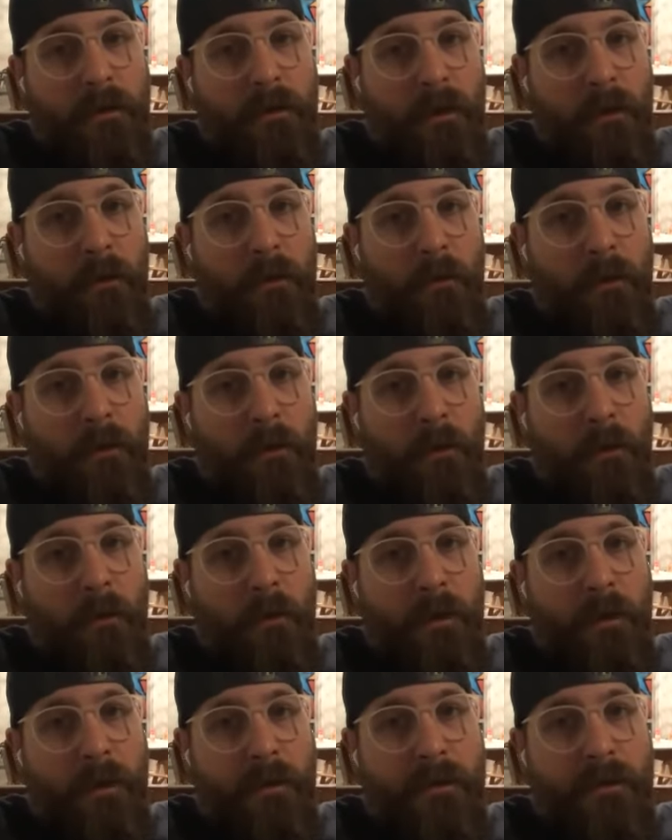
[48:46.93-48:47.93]
I
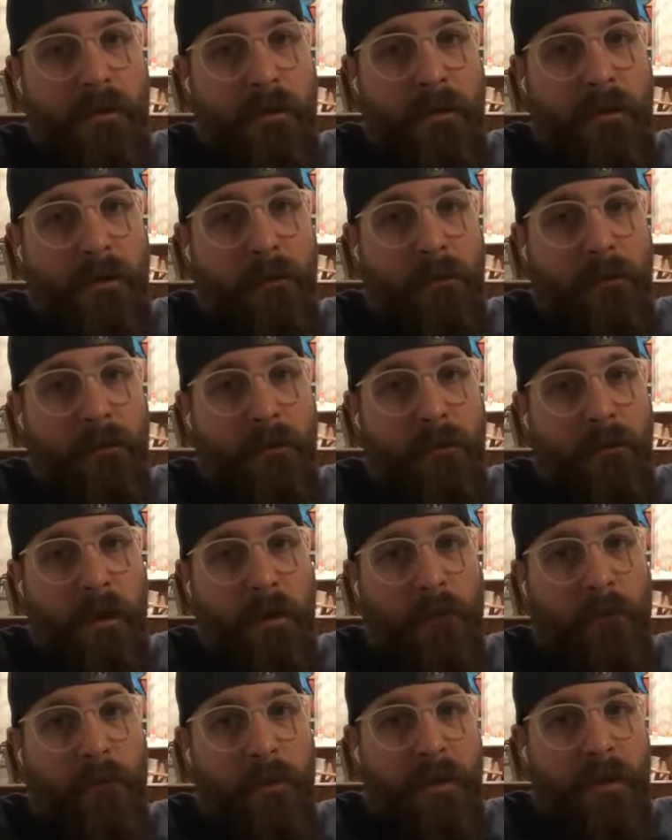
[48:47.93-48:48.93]
wanted to
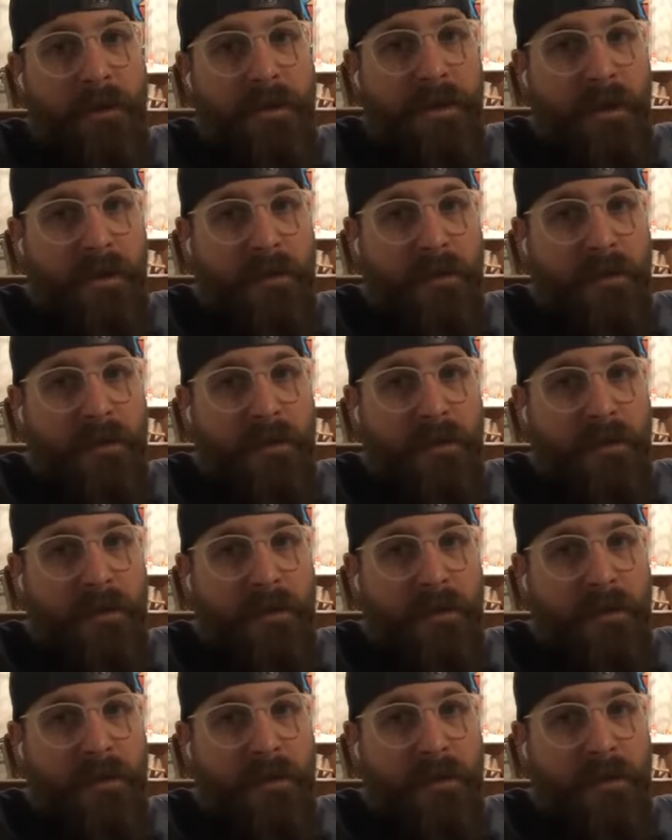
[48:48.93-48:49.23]
work for the